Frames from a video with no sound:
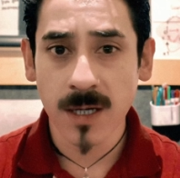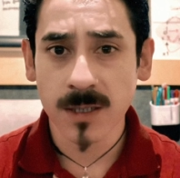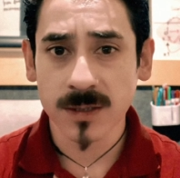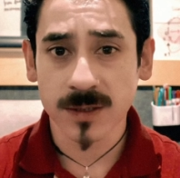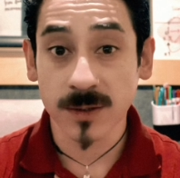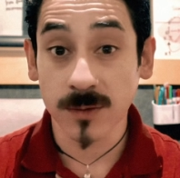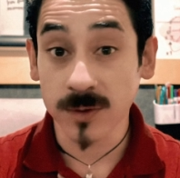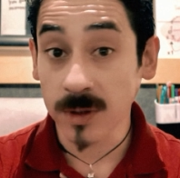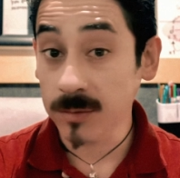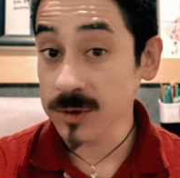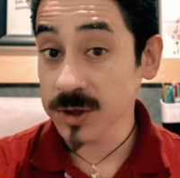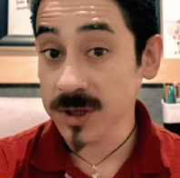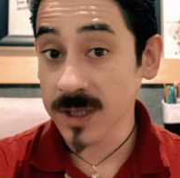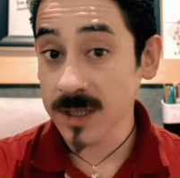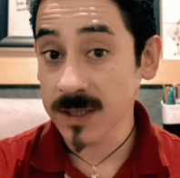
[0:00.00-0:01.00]
So double
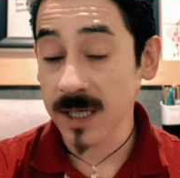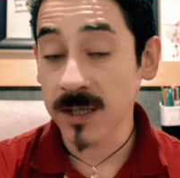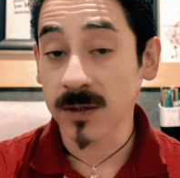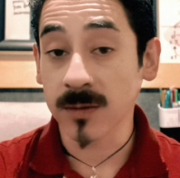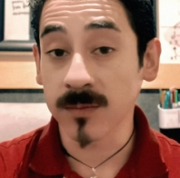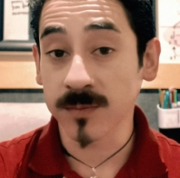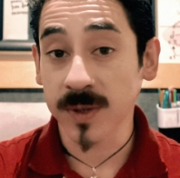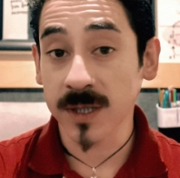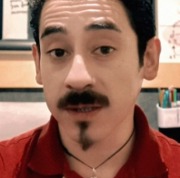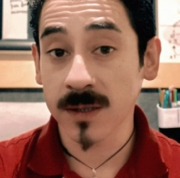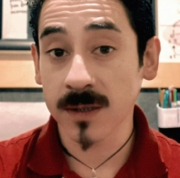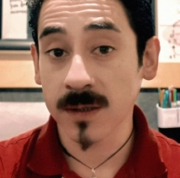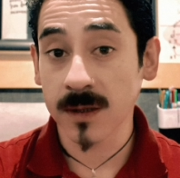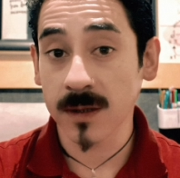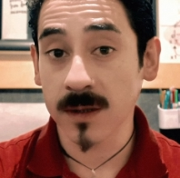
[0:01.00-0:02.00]
check and
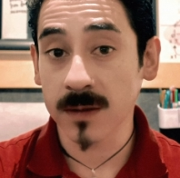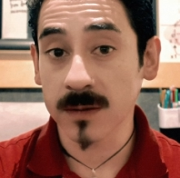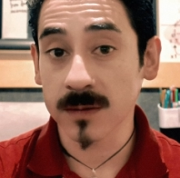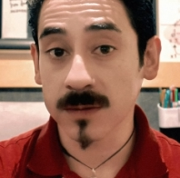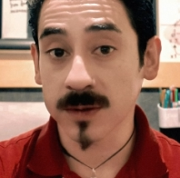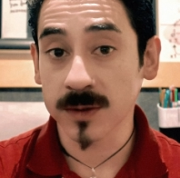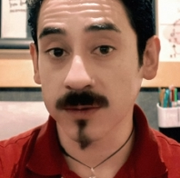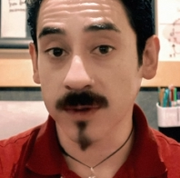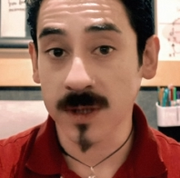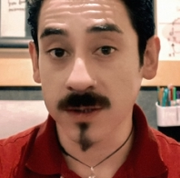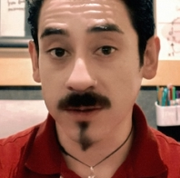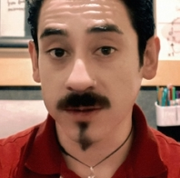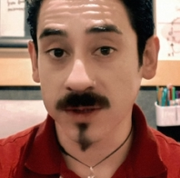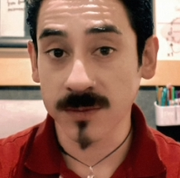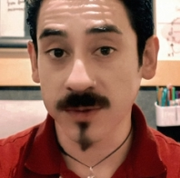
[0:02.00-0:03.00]
compare to
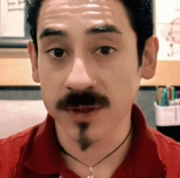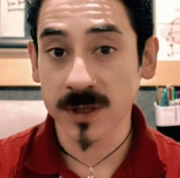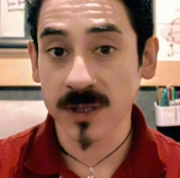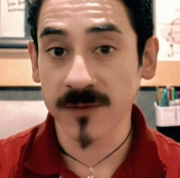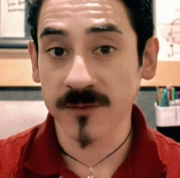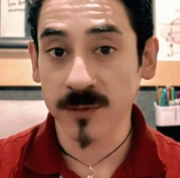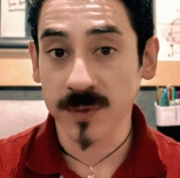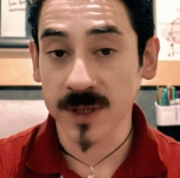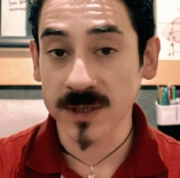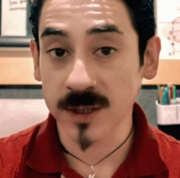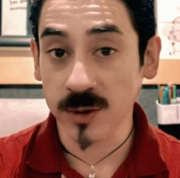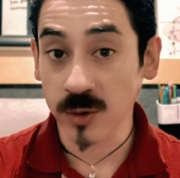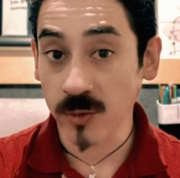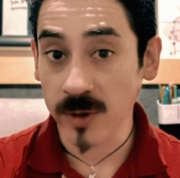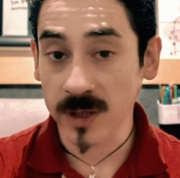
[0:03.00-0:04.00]
other sheet music if you're playing the
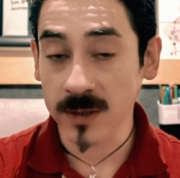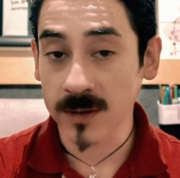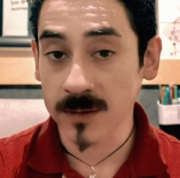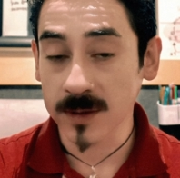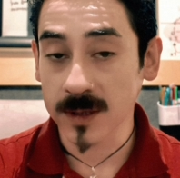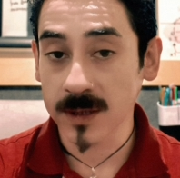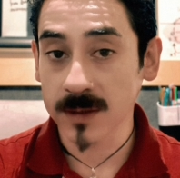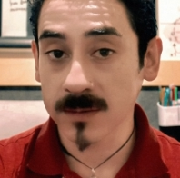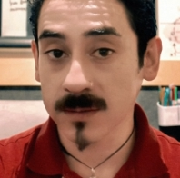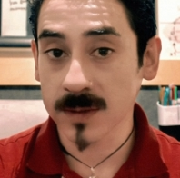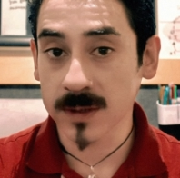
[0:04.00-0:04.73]
correct note, okay?